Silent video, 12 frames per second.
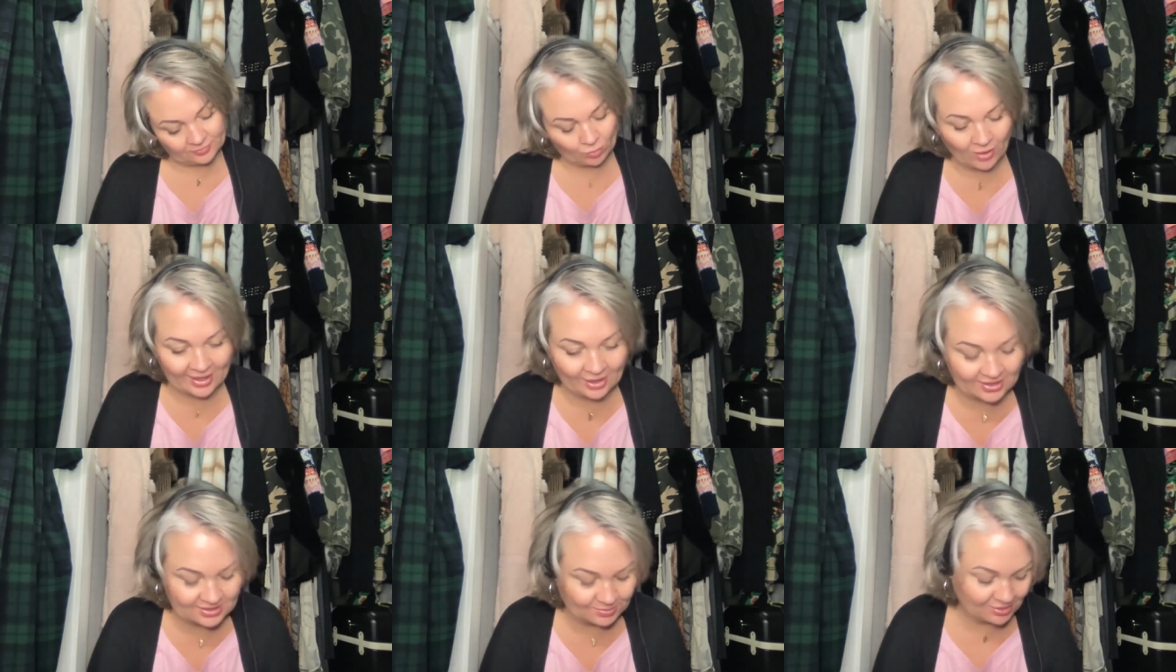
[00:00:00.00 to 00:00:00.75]
Why
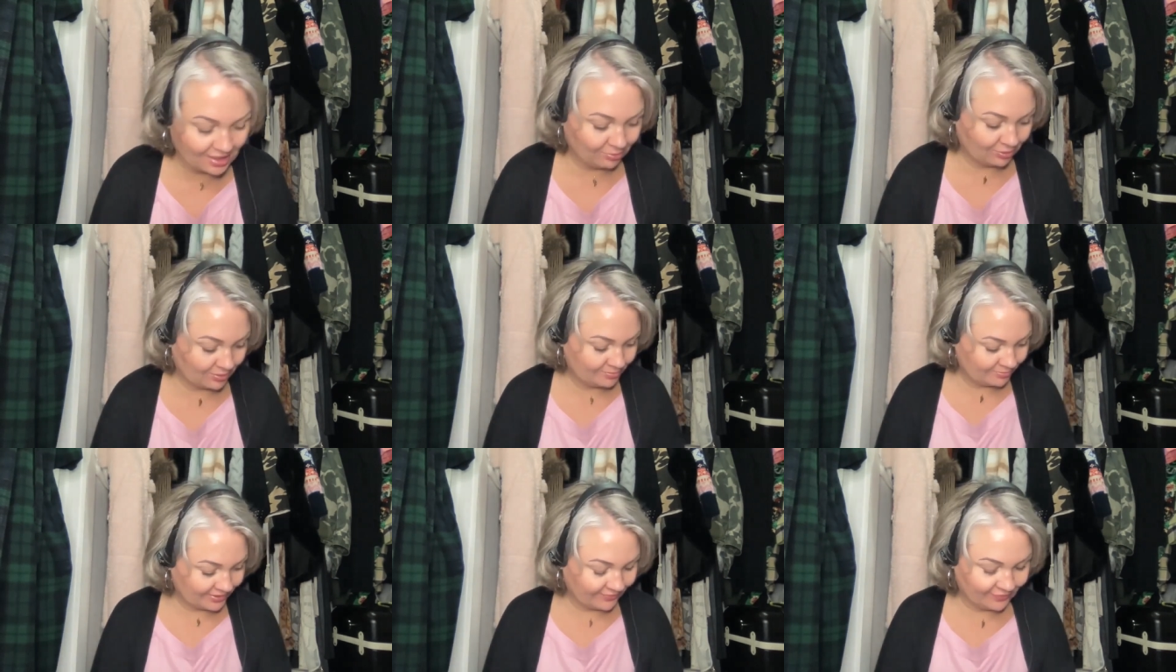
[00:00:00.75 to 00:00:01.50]
cause a
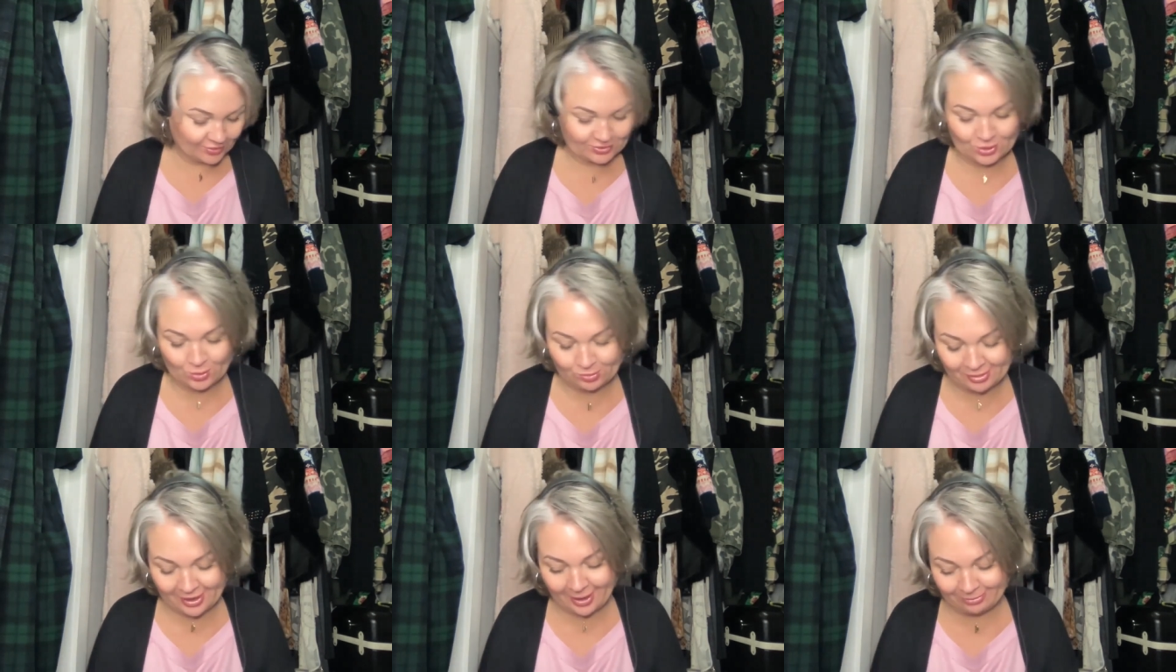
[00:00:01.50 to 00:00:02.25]
problem if there's no
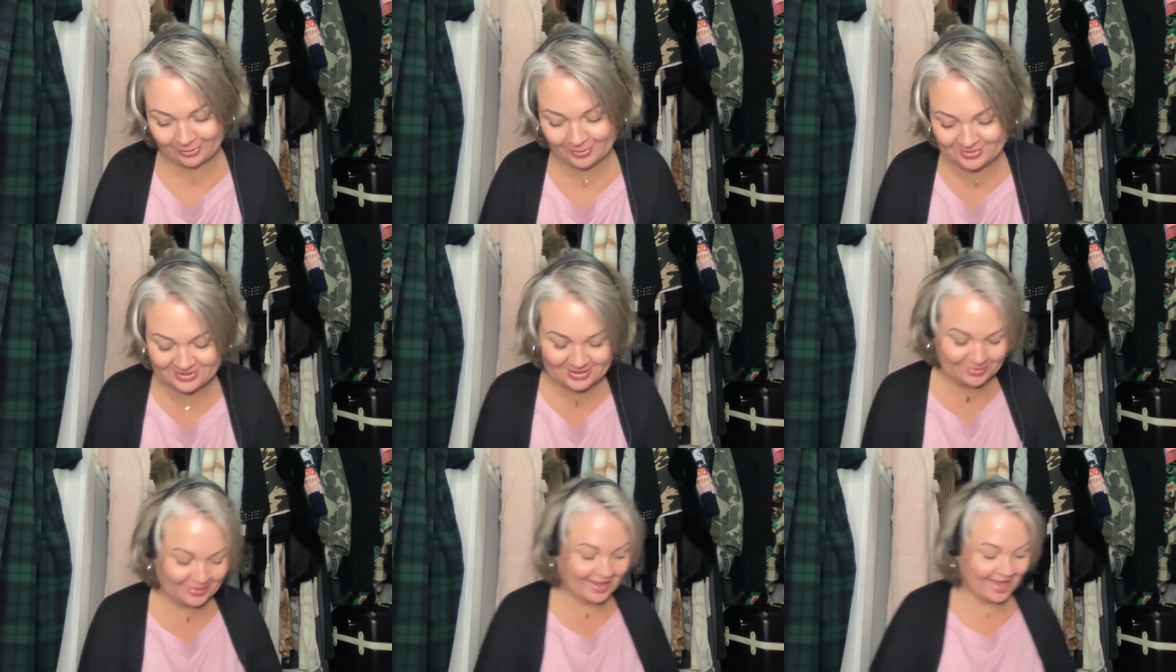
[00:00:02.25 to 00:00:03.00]
problem
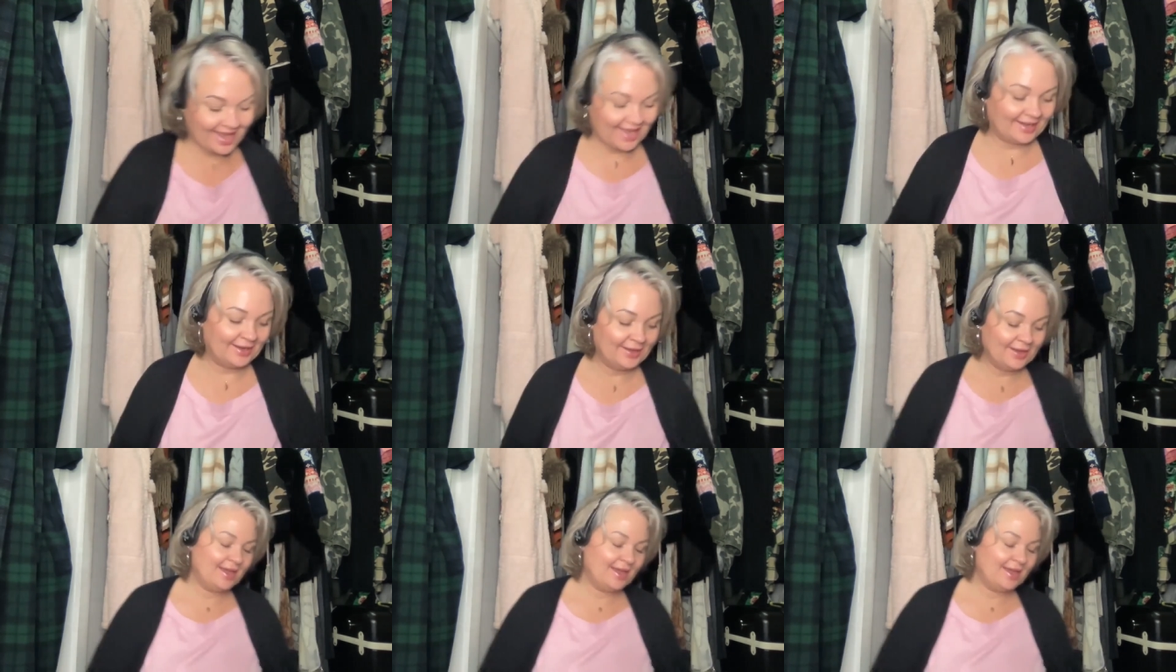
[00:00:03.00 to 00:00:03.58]
to be had?